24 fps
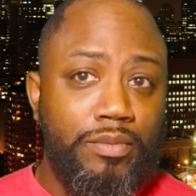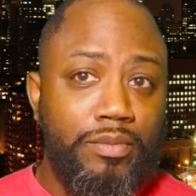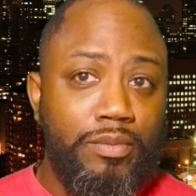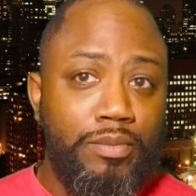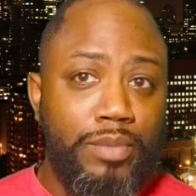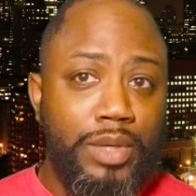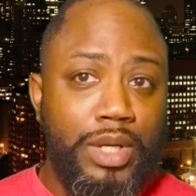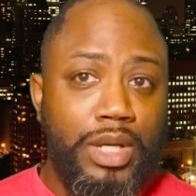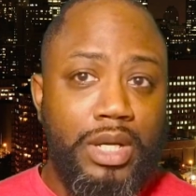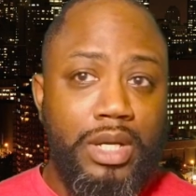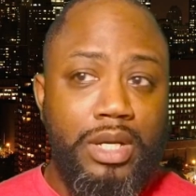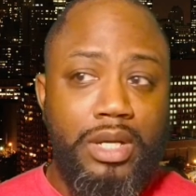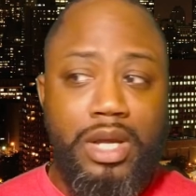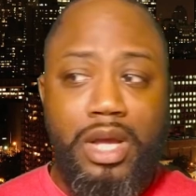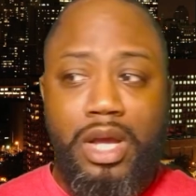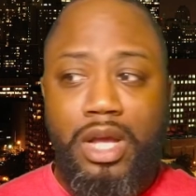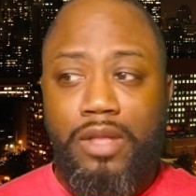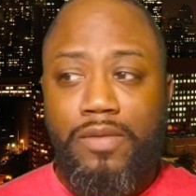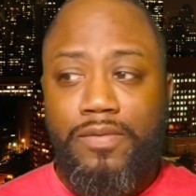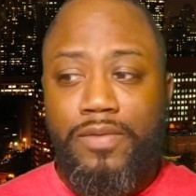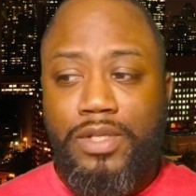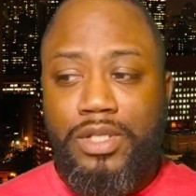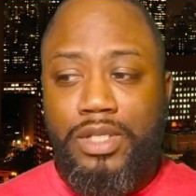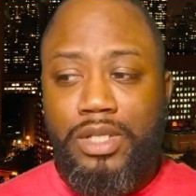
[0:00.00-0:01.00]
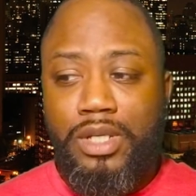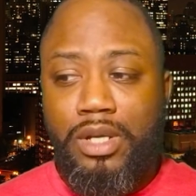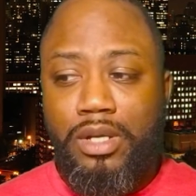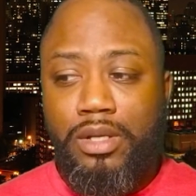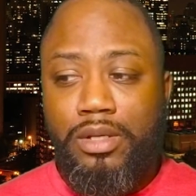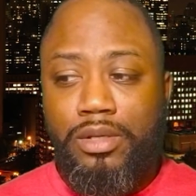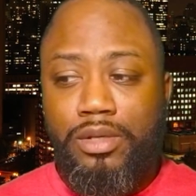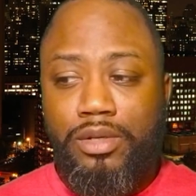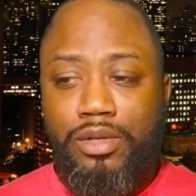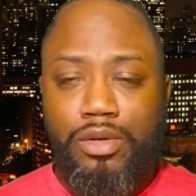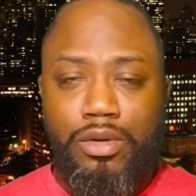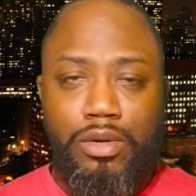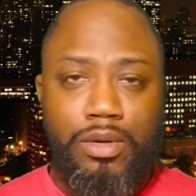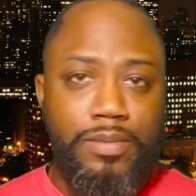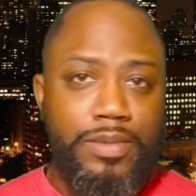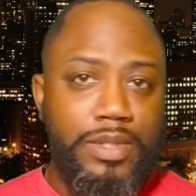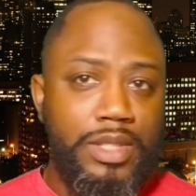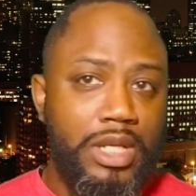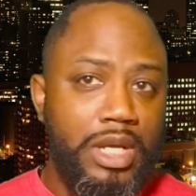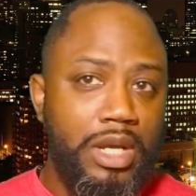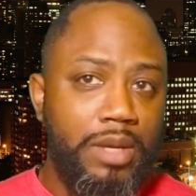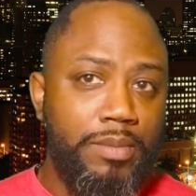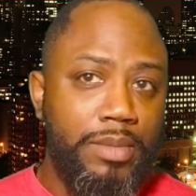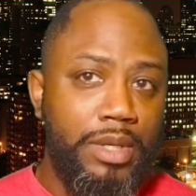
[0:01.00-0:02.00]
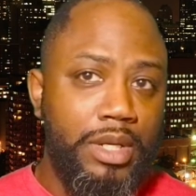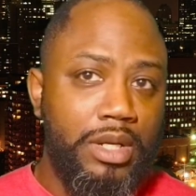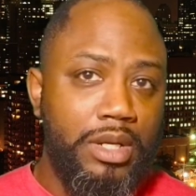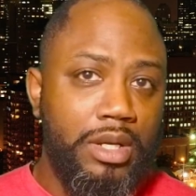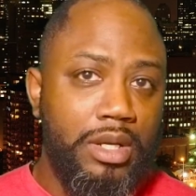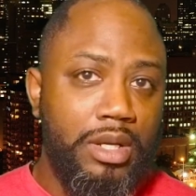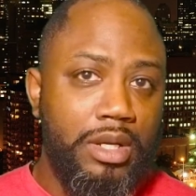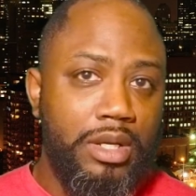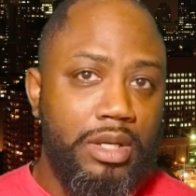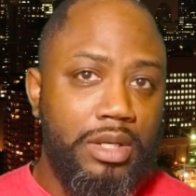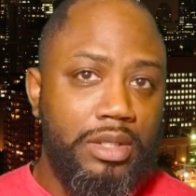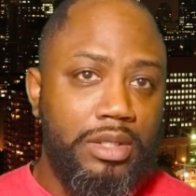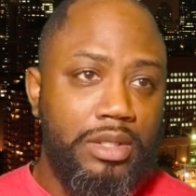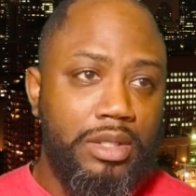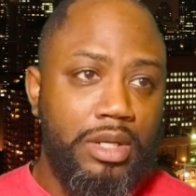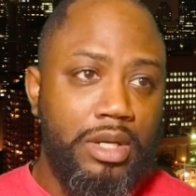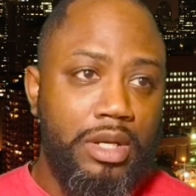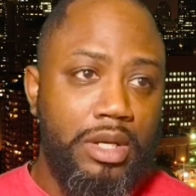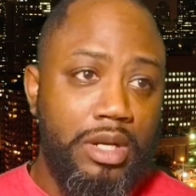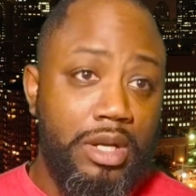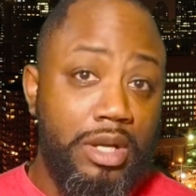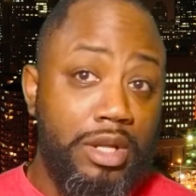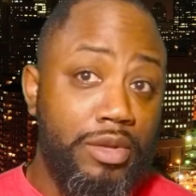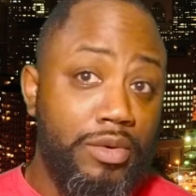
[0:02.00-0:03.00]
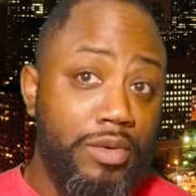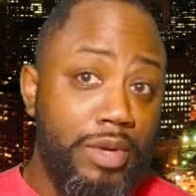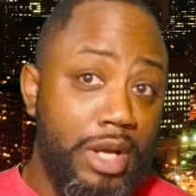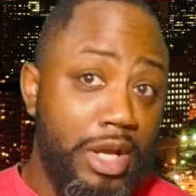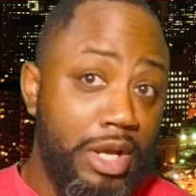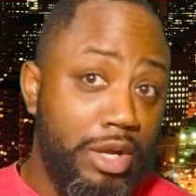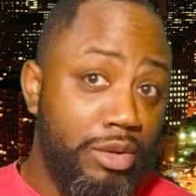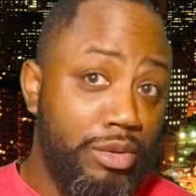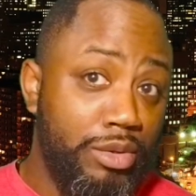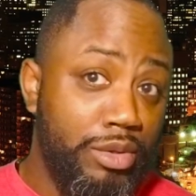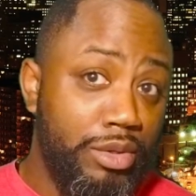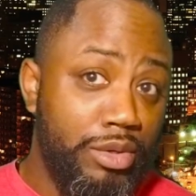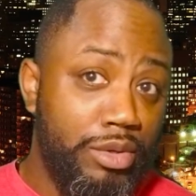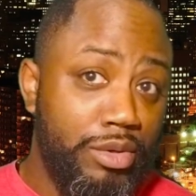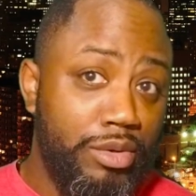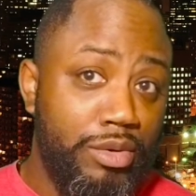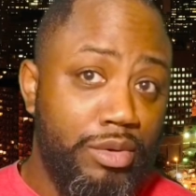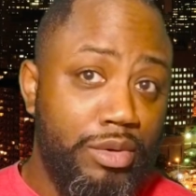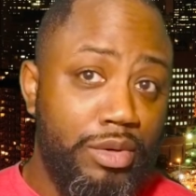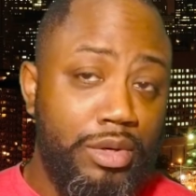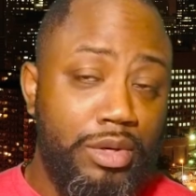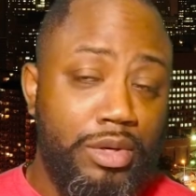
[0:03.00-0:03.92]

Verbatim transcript: but now all of a sudden you're upset because another elder